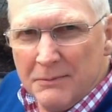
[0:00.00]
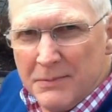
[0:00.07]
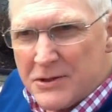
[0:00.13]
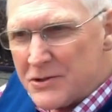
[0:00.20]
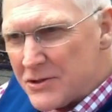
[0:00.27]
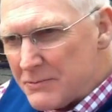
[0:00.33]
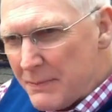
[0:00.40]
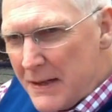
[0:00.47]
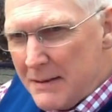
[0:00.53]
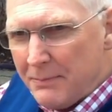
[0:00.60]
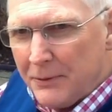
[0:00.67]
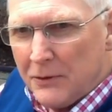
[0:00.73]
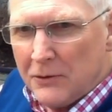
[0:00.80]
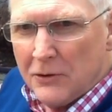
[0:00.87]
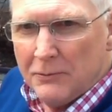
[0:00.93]
business
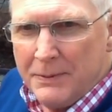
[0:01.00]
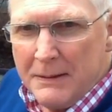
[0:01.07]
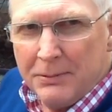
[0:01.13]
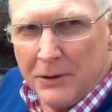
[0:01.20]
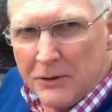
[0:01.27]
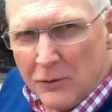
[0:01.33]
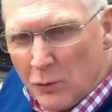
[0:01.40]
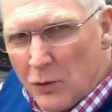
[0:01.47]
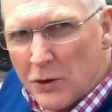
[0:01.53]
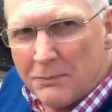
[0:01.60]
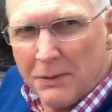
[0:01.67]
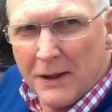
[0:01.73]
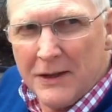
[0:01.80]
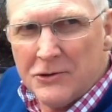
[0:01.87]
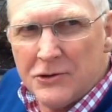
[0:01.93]
people or people in the
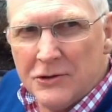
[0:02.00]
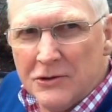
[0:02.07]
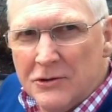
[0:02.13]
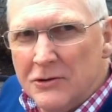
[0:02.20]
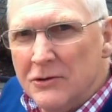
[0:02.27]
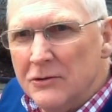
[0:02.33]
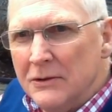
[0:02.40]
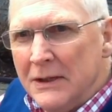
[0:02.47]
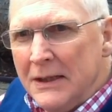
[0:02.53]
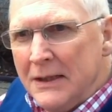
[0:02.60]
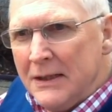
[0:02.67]
workplace should do